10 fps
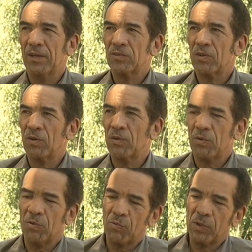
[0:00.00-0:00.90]
So
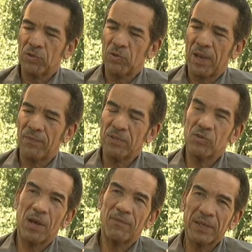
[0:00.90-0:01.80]
what you have is
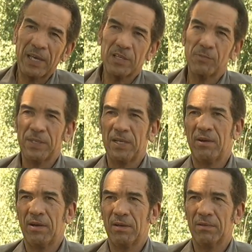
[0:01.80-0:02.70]
you have a catchment
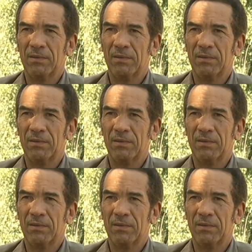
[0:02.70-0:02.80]
area.